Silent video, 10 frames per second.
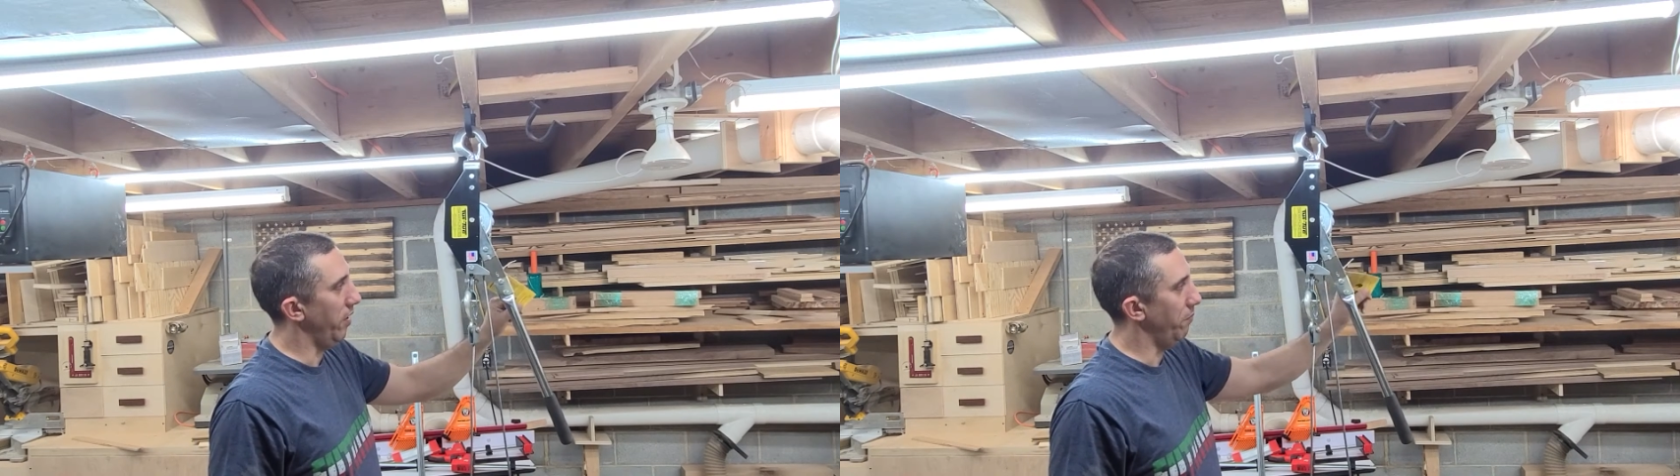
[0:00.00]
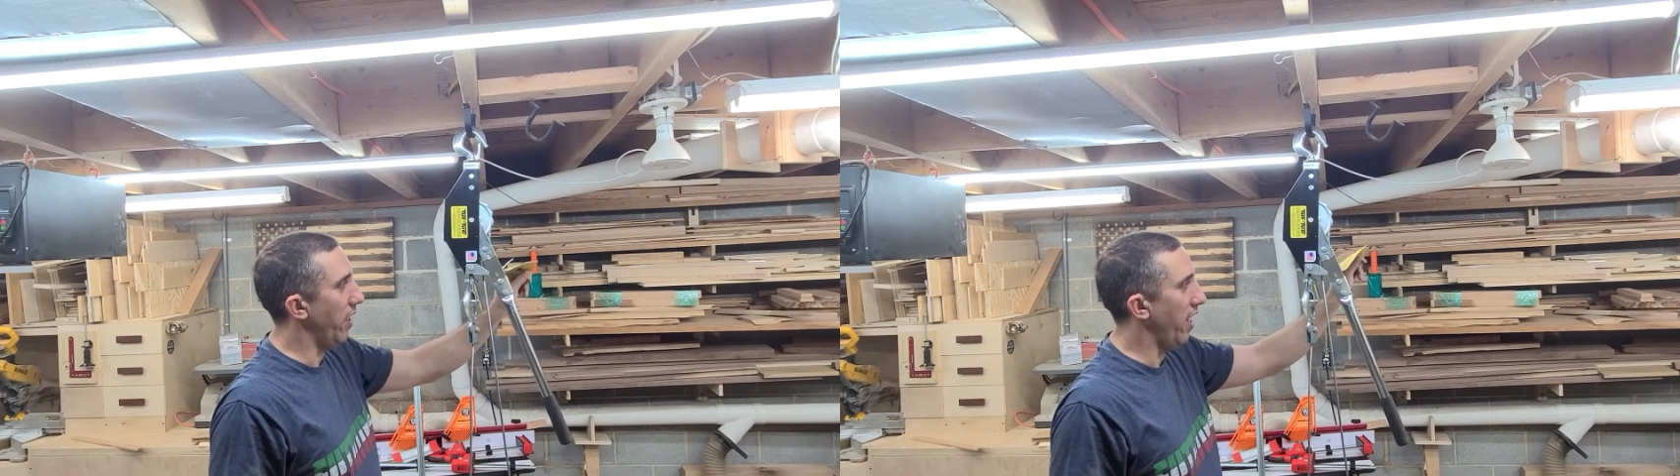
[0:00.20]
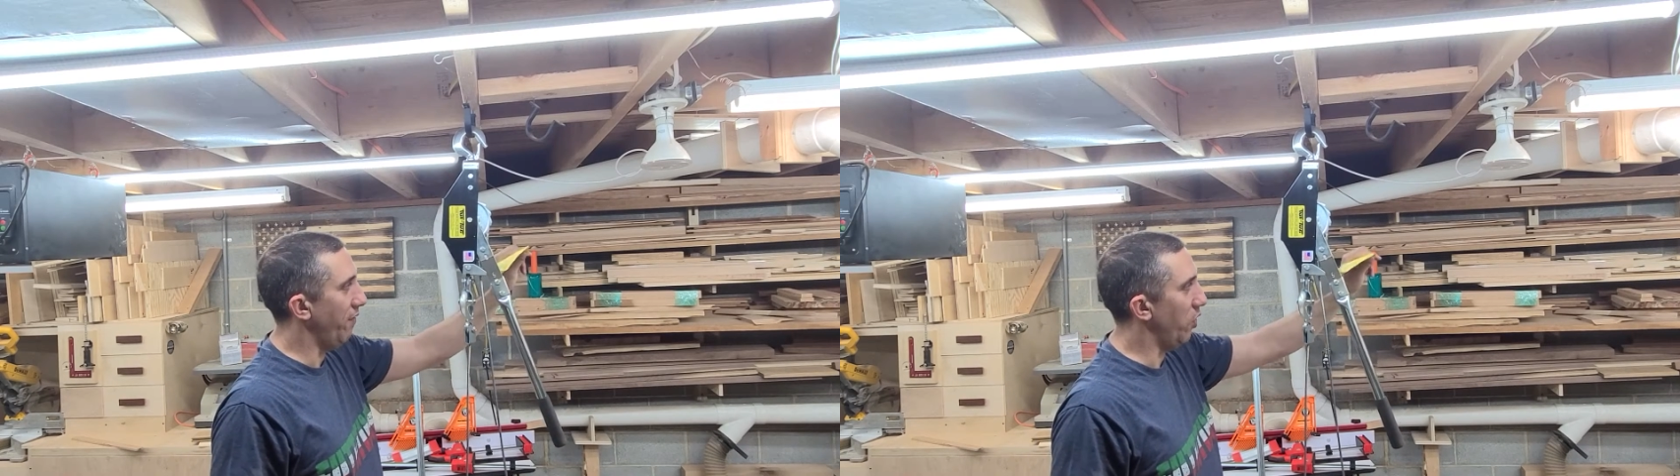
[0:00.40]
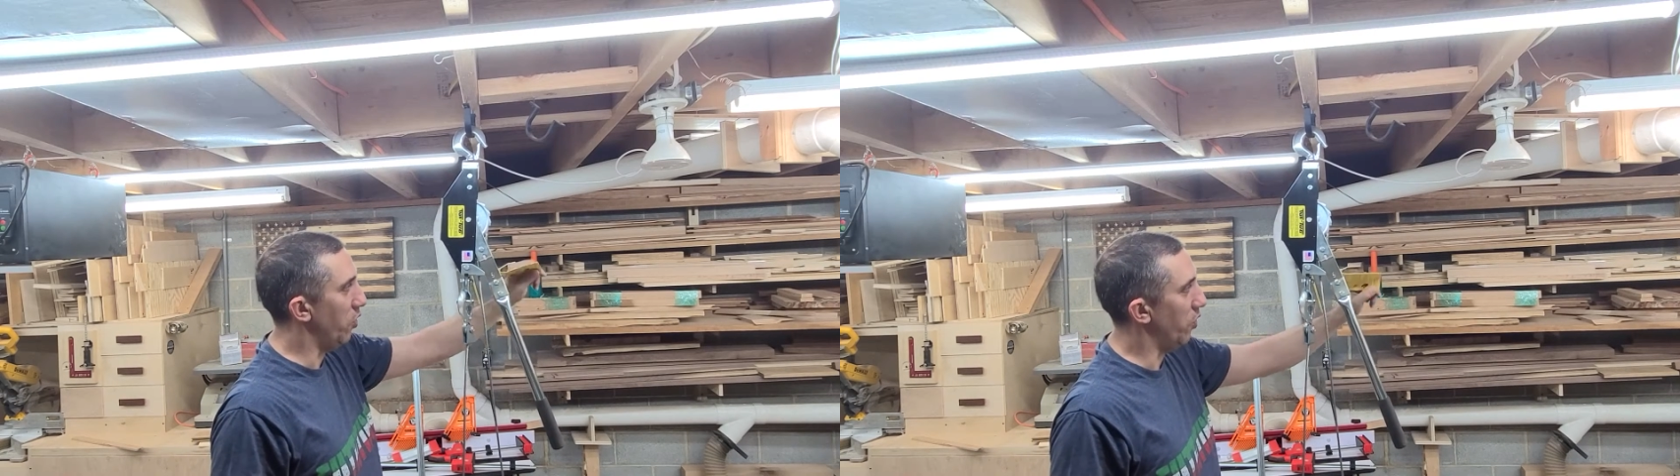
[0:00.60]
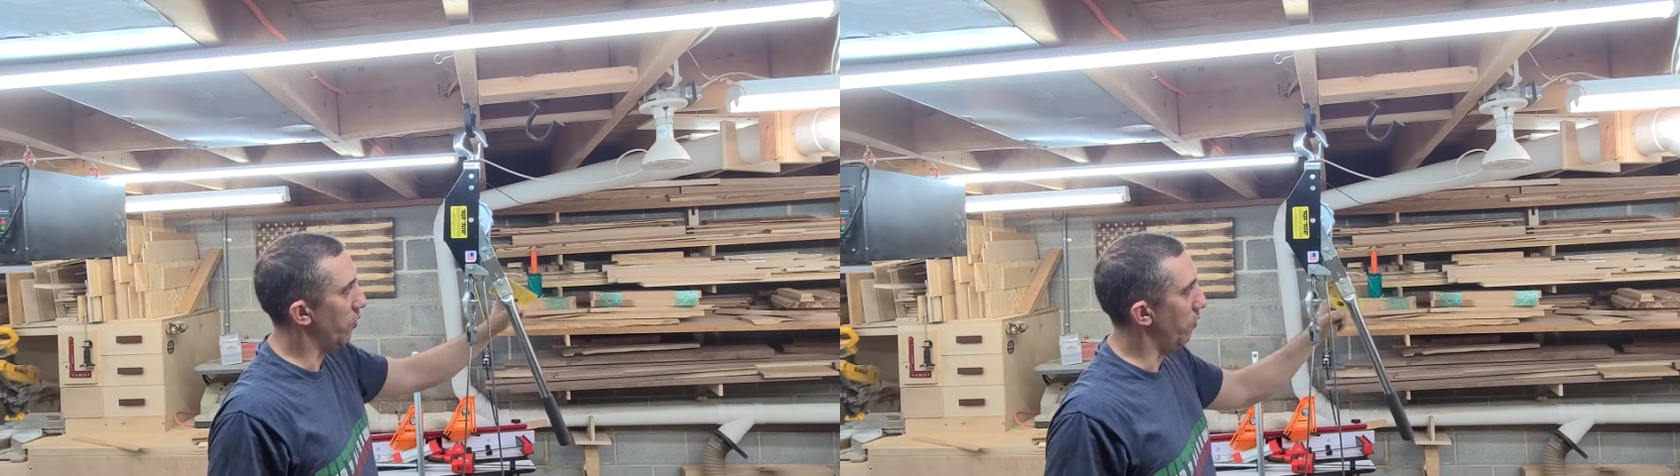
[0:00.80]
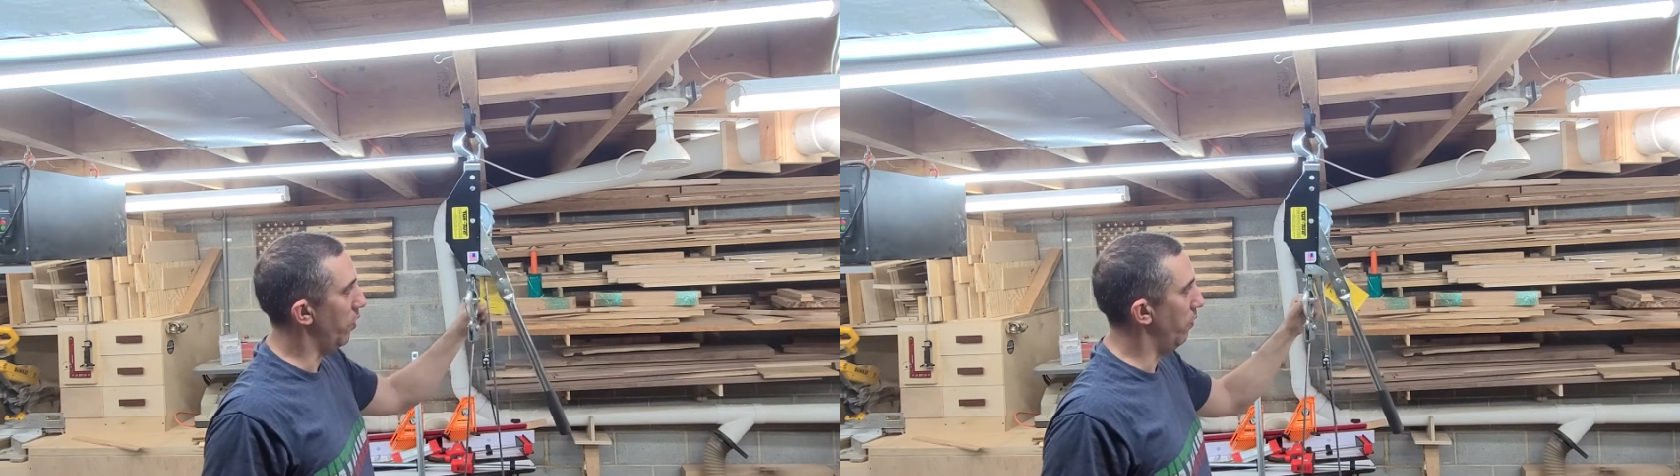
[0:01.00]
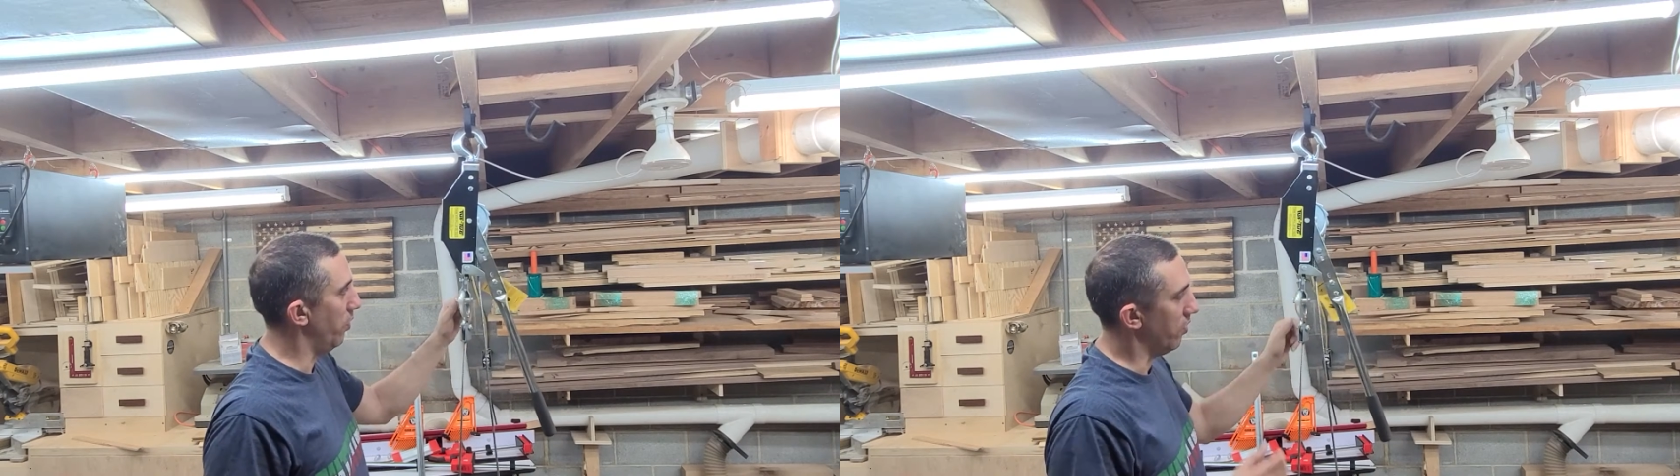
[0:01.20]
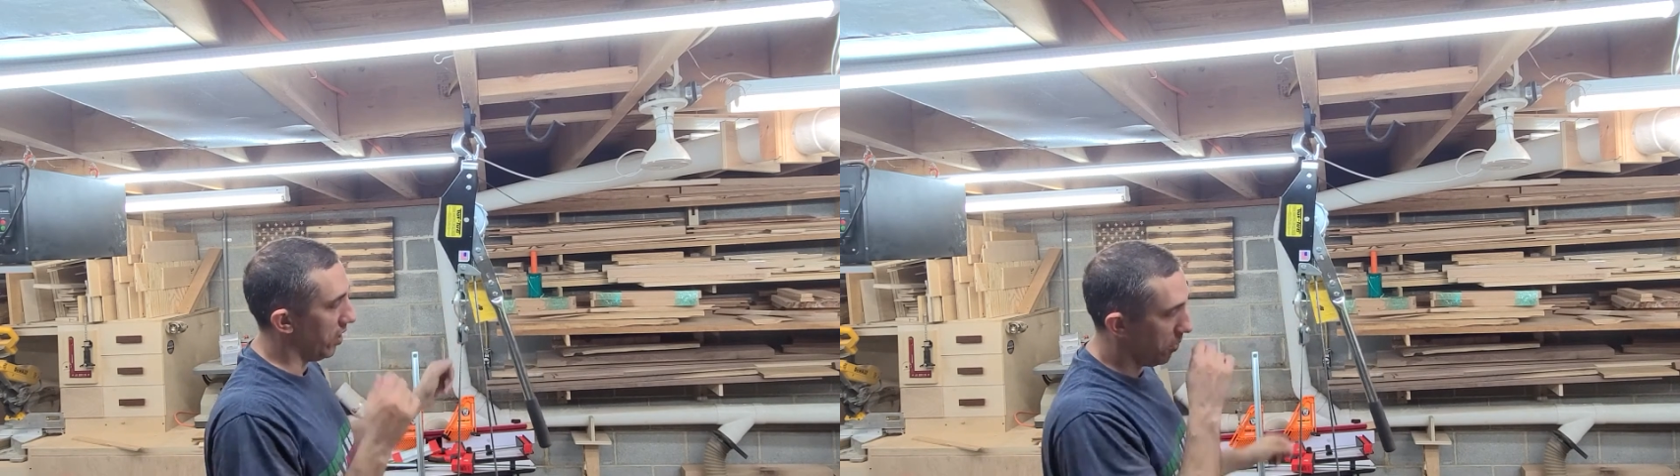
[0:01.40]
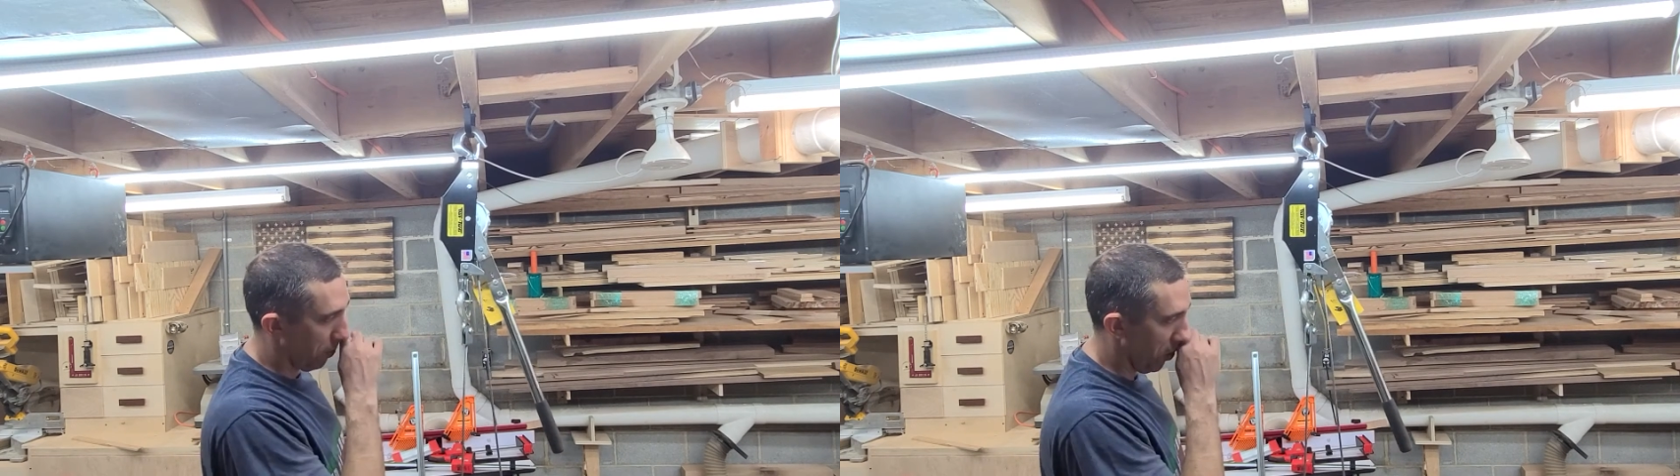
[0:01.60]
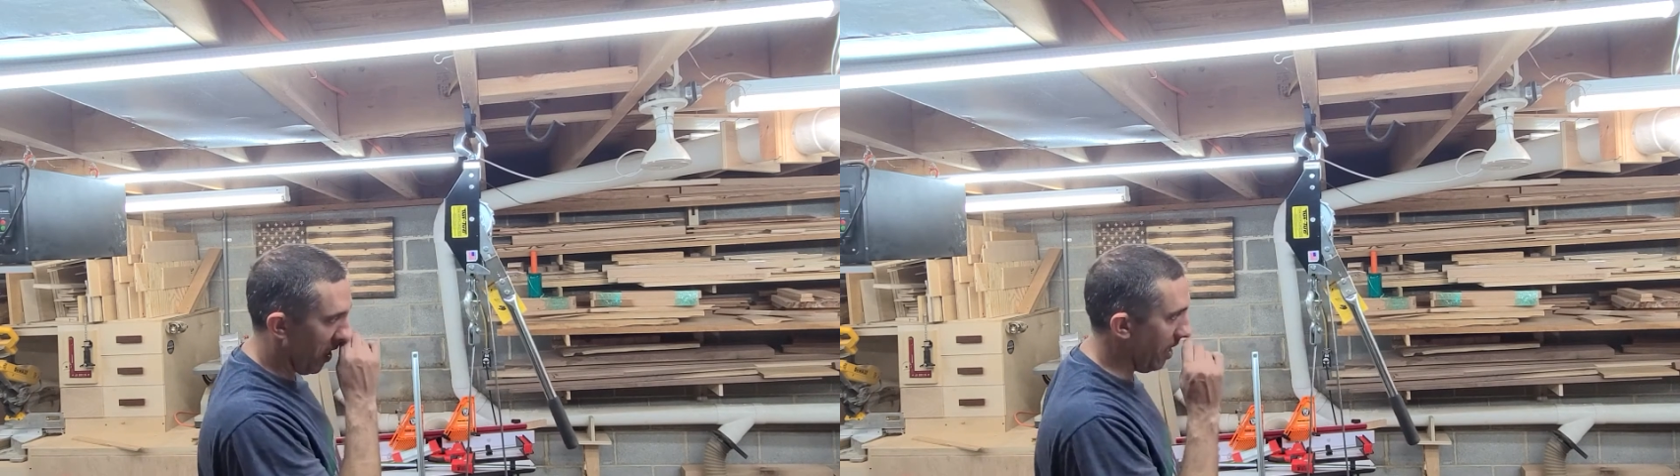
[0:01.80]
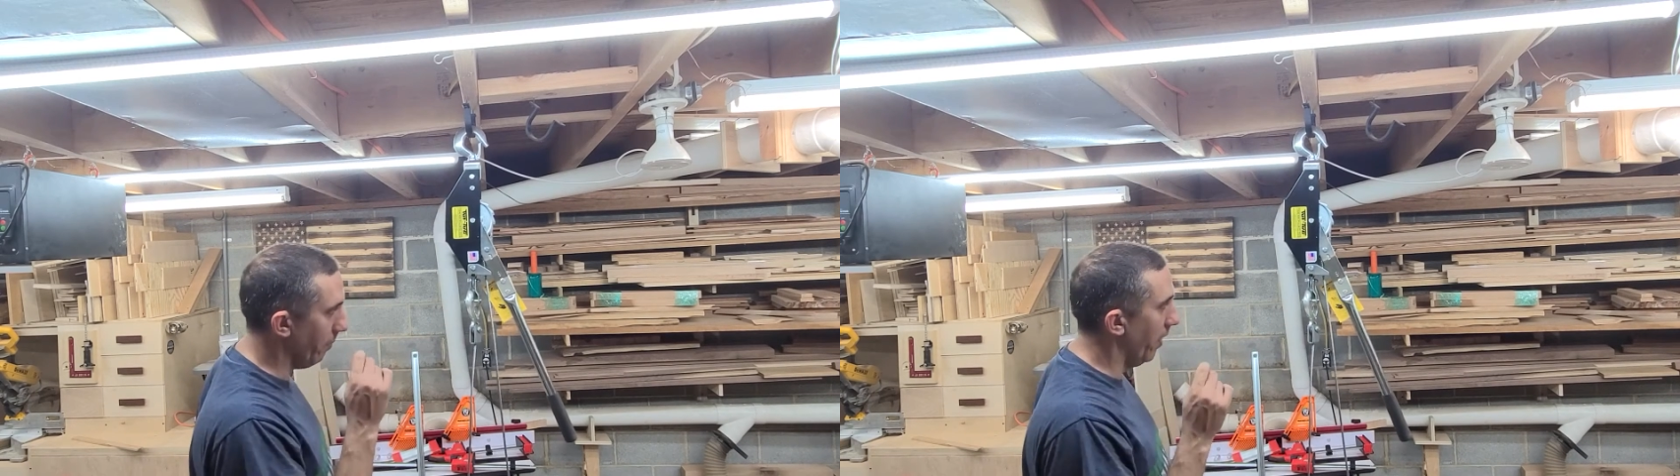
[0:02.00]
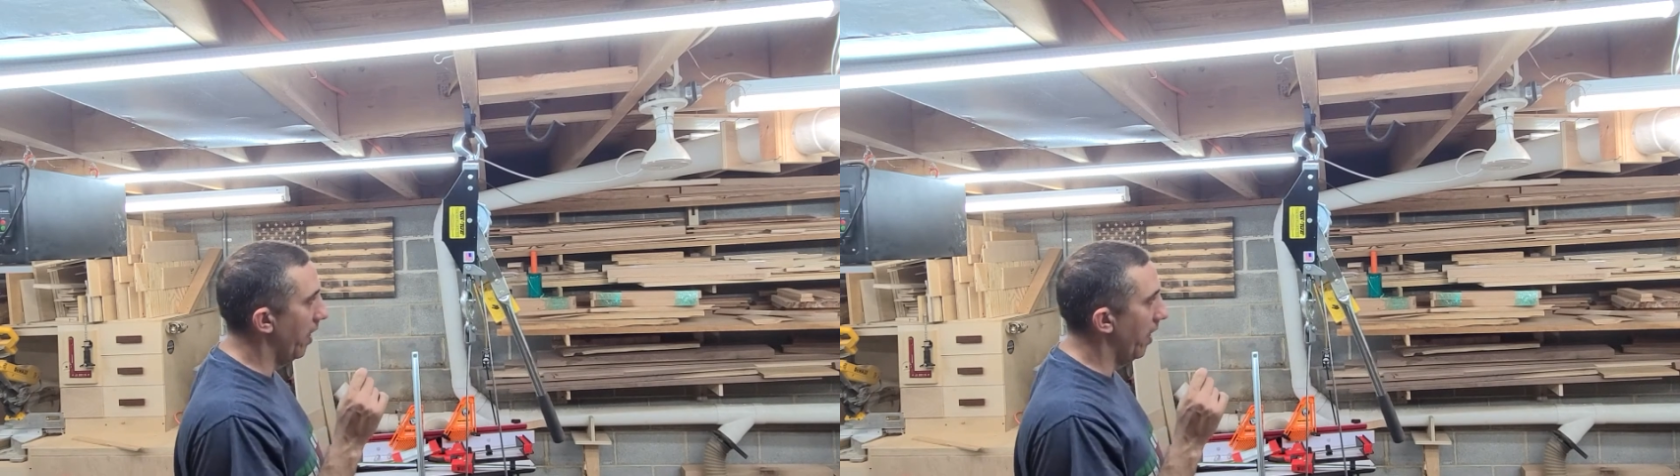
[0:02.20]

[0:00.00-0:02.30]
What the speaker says: I have to do this review for the Seeds program.